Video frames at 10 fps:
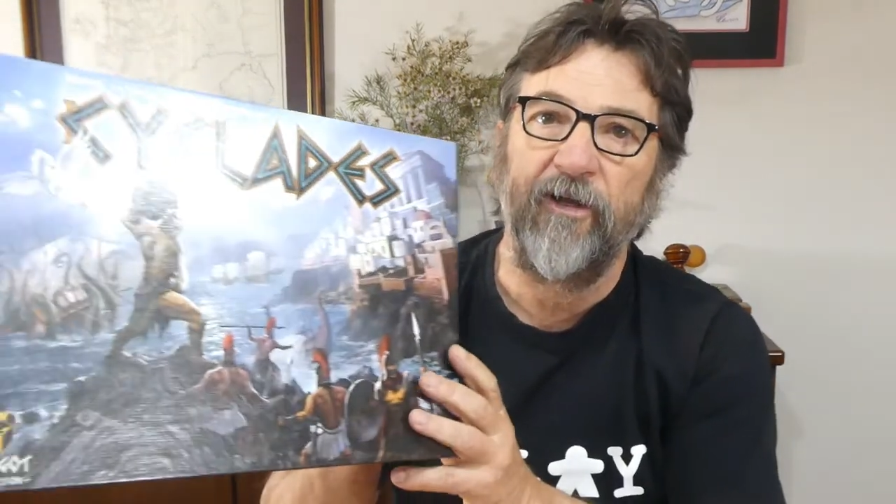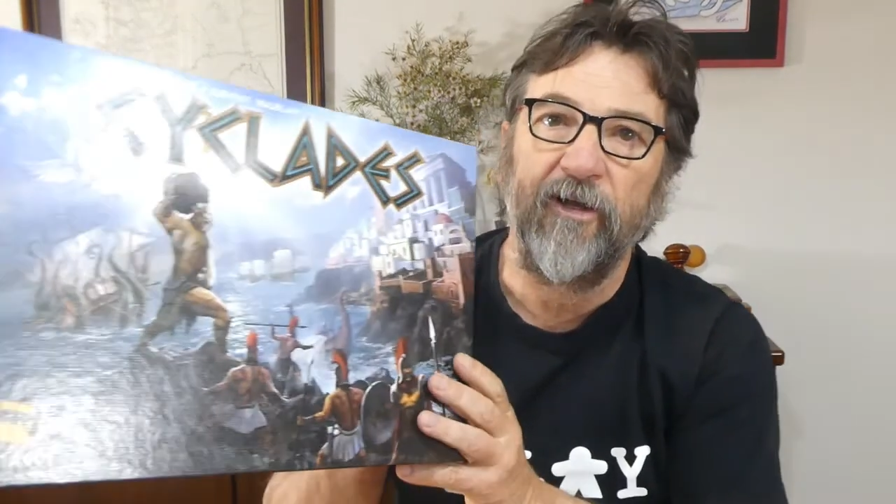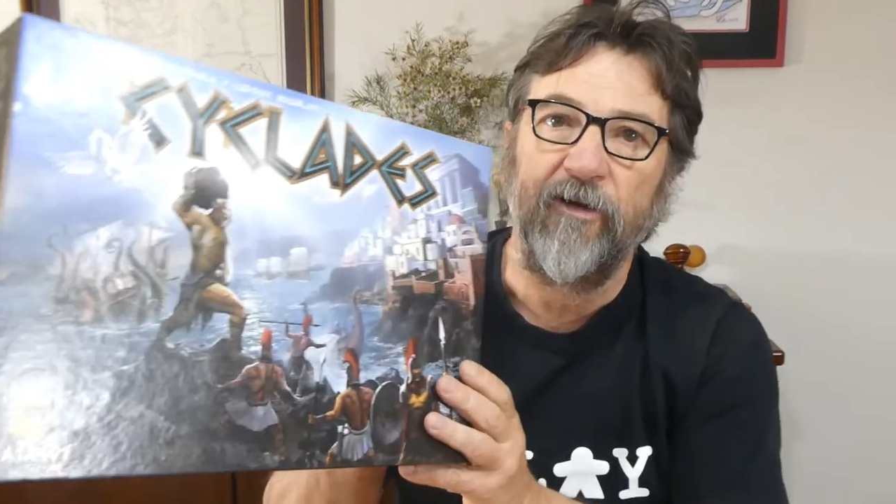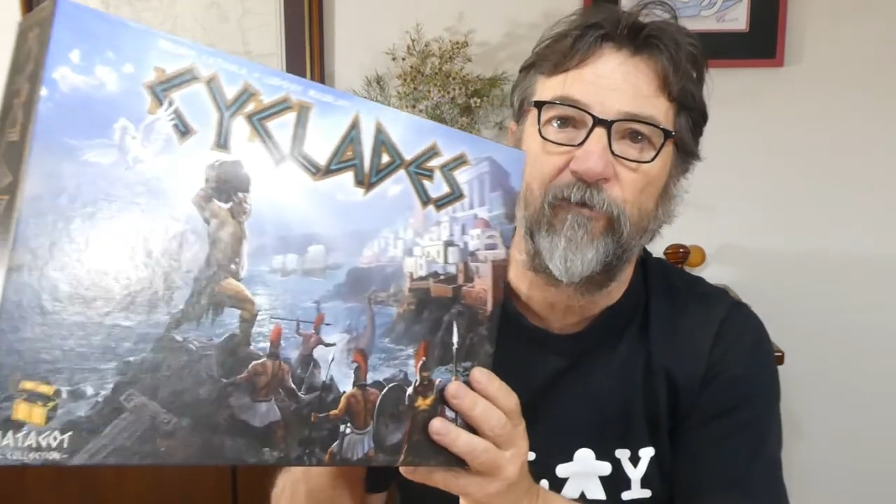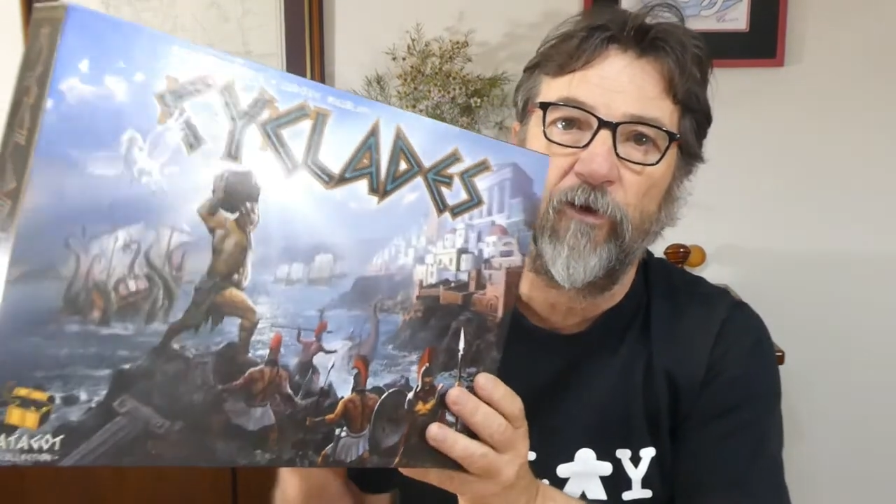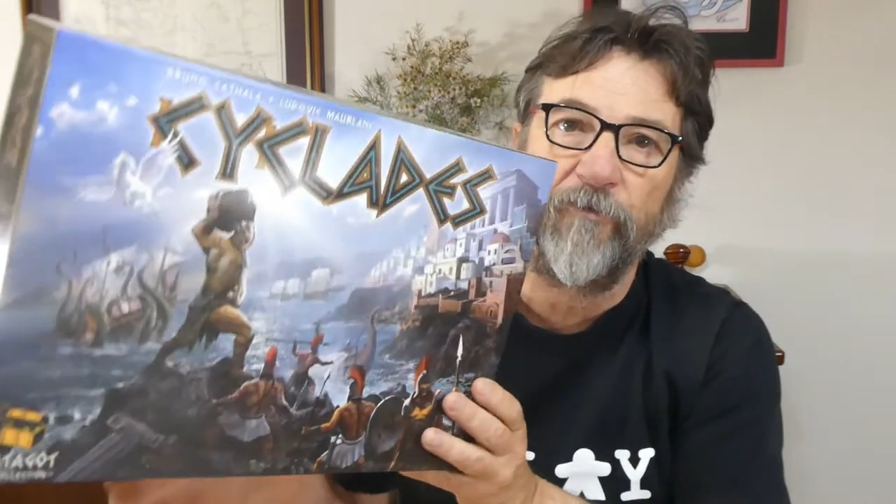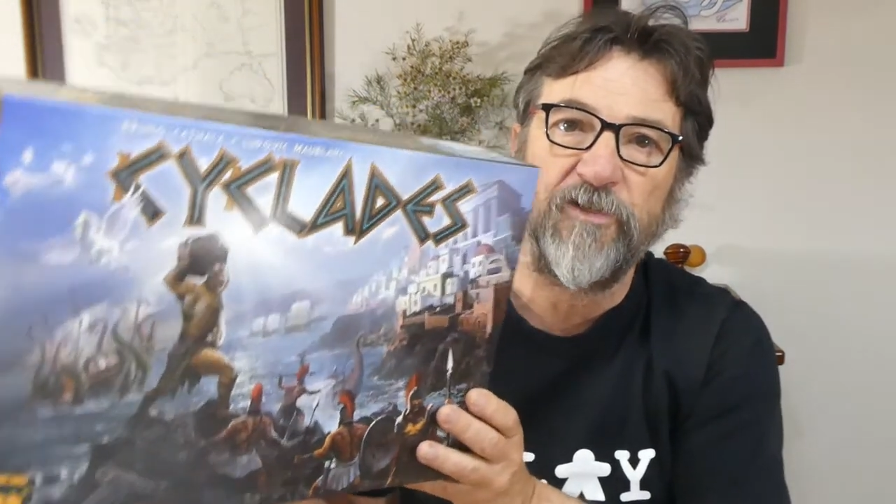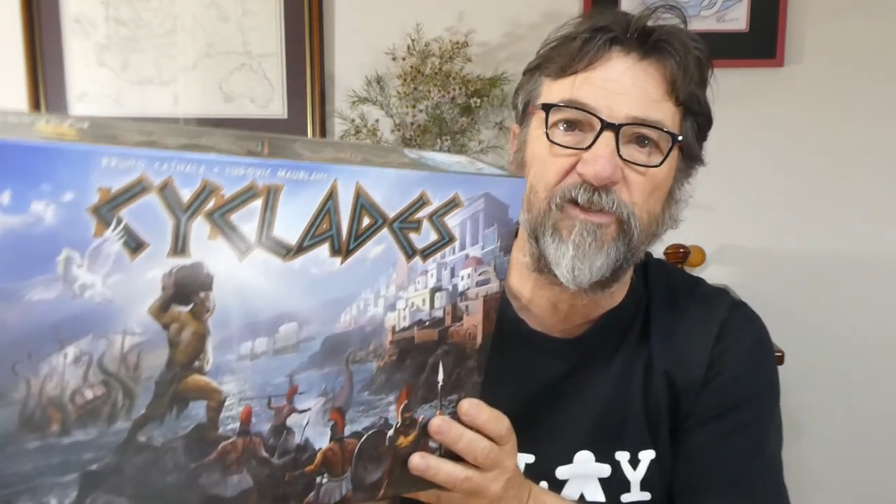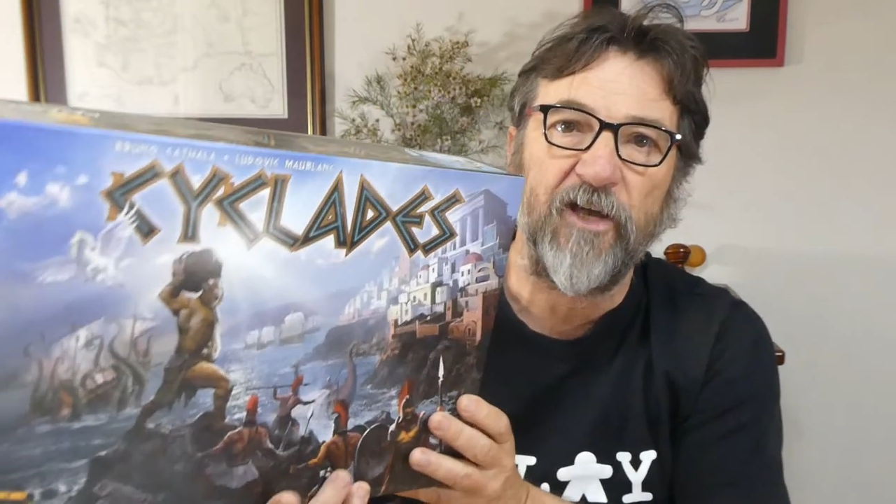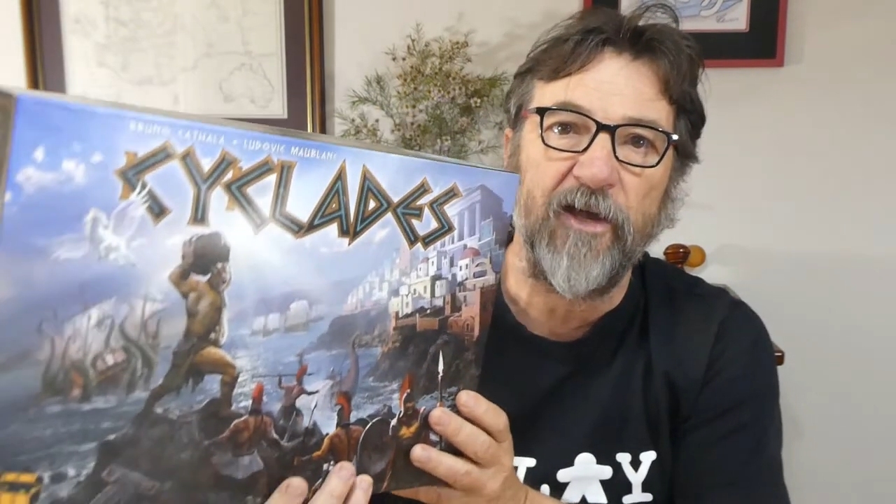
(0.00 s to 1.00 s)
involves
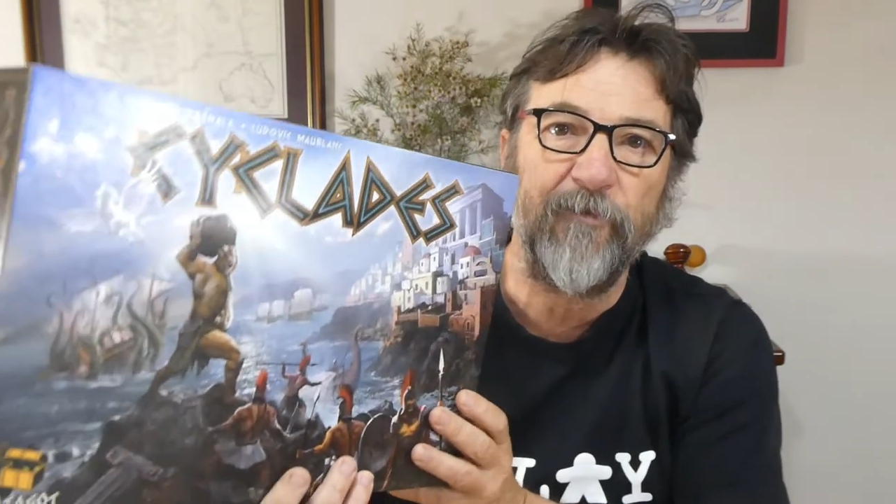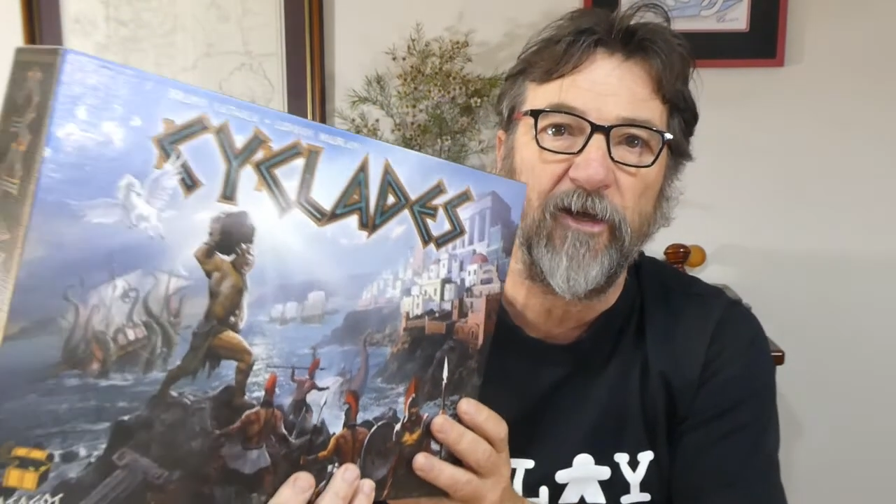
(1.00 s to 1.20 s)
this game